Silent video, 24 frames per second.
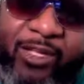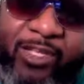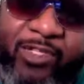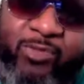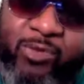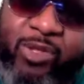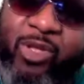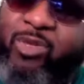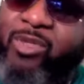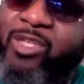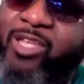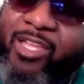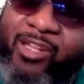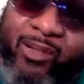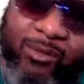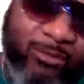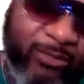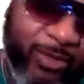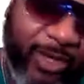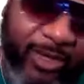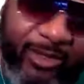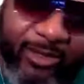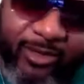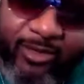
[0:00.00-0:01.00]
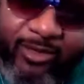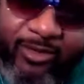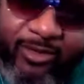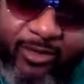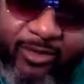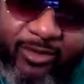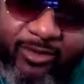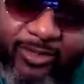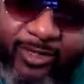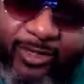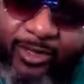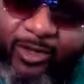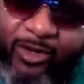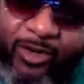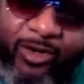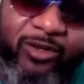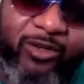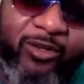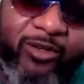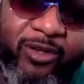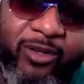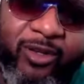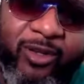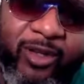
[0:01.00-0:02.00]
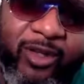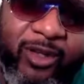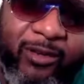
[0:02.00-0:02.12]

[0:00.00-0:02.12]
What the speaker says: Because we only get a month to learn